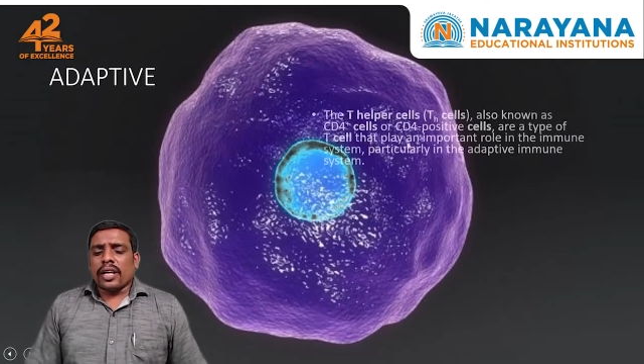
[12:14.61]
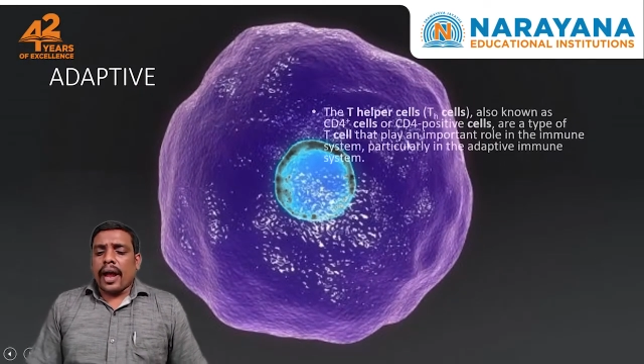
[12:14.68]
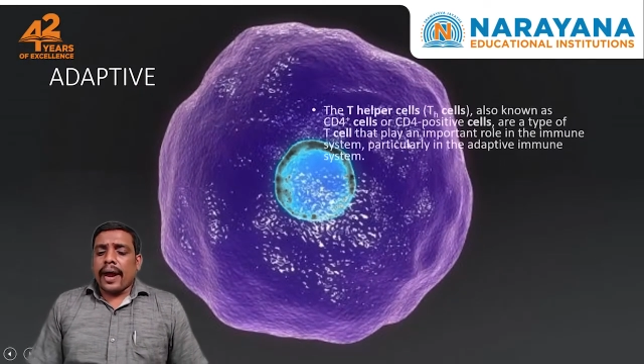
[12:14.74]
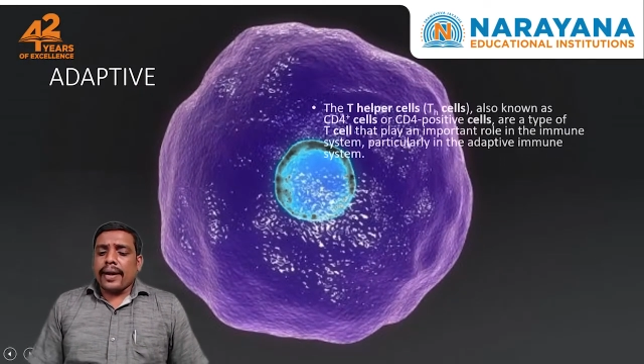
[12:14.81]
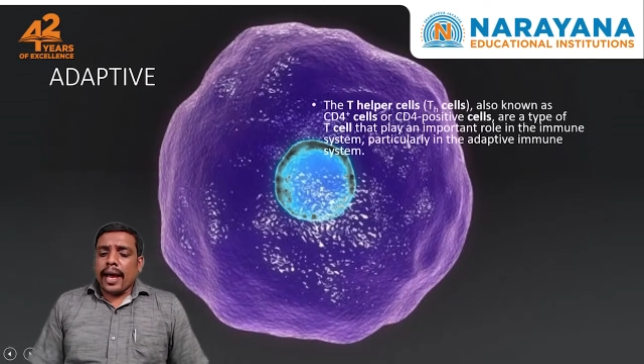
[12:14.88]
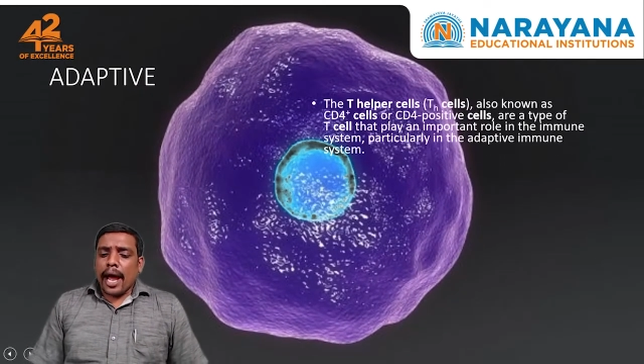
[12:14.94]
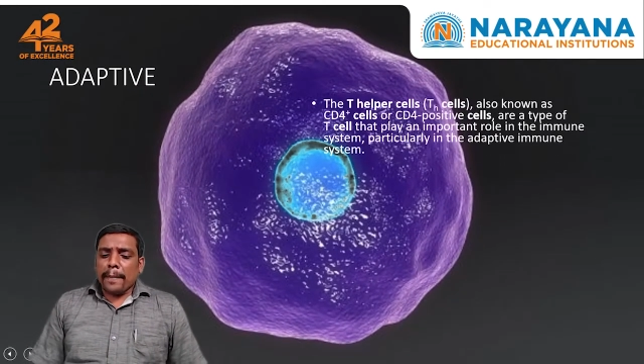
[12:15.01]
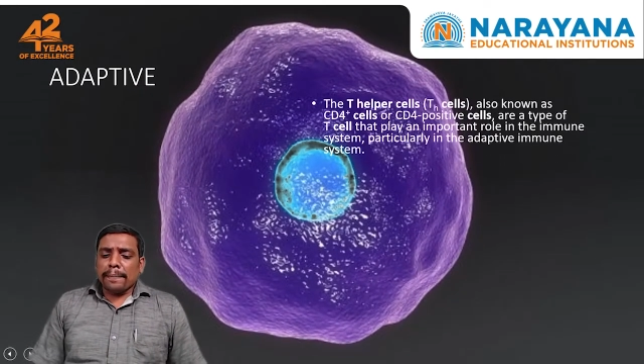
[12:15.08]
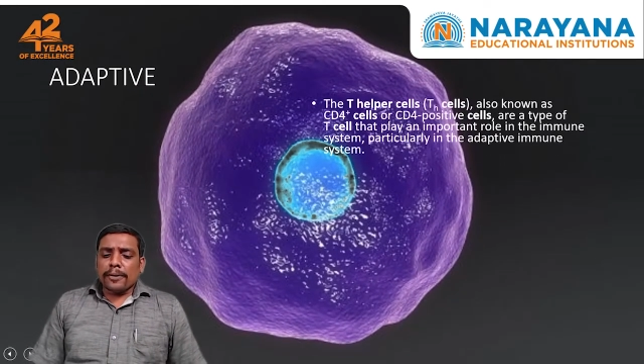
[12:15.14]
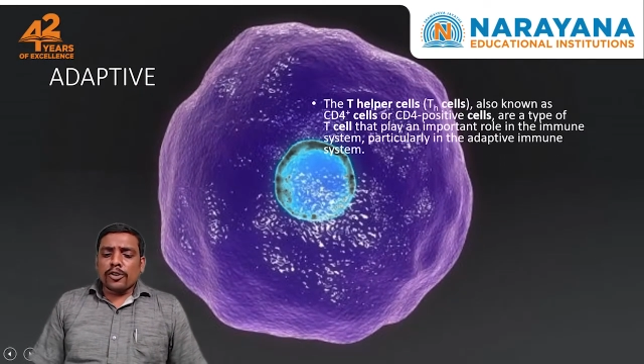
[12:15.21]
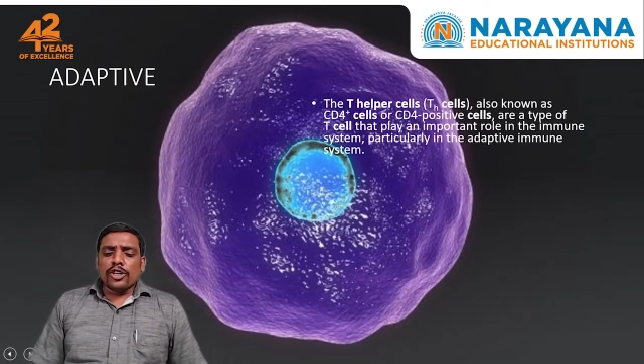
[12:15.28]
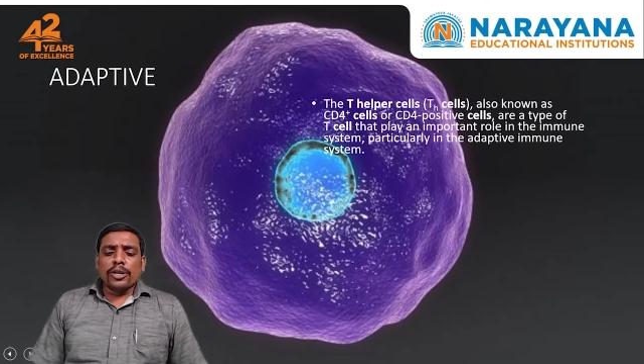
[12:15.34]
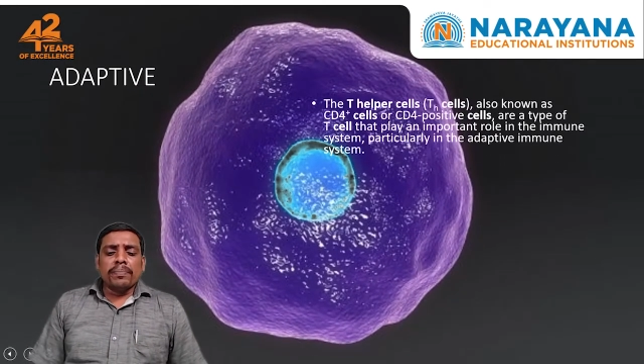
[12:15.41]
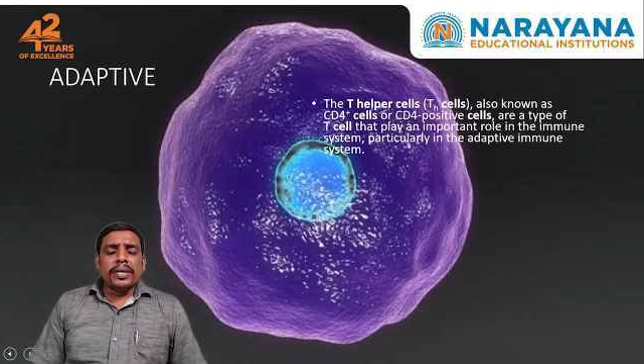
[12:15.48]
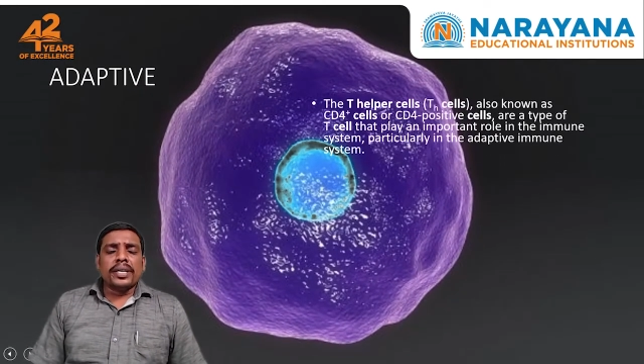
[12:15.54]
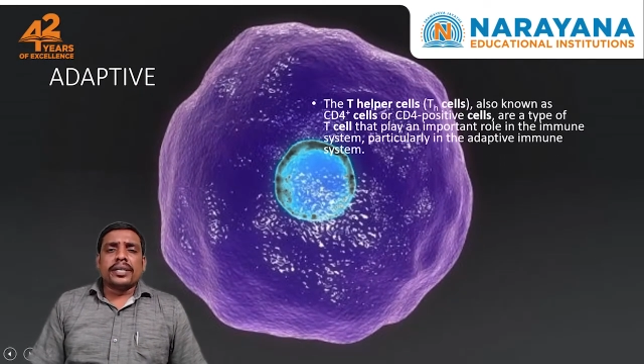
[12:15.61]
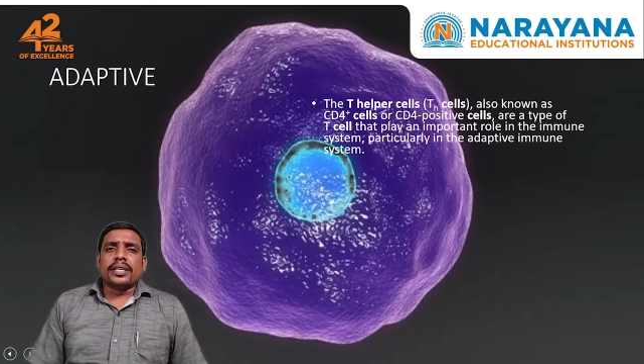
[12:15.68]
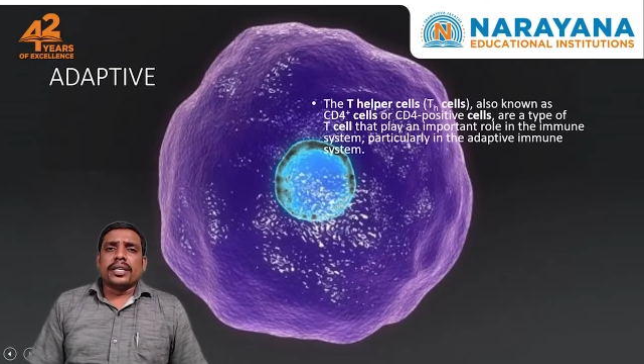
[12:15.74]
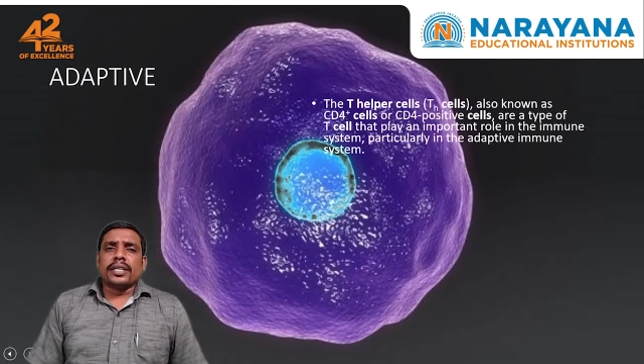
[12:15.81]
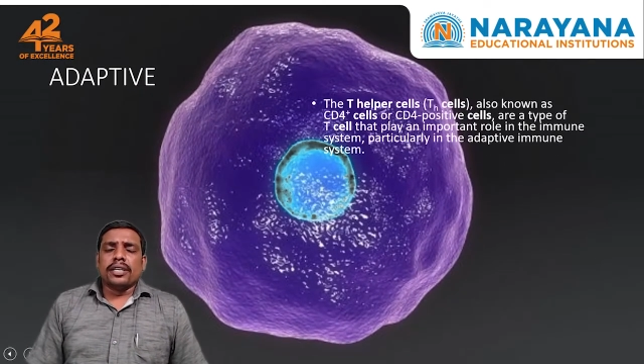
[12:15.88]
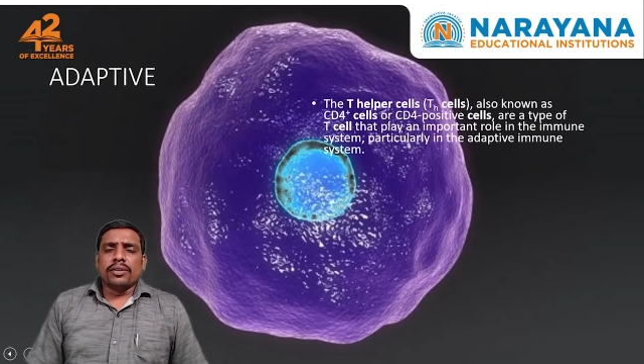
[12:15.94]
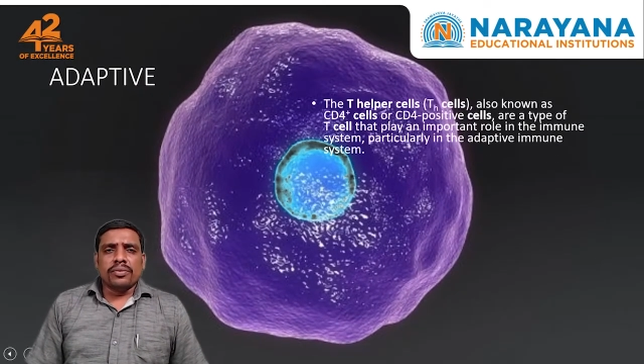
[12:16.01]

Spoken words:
adaptive immunity,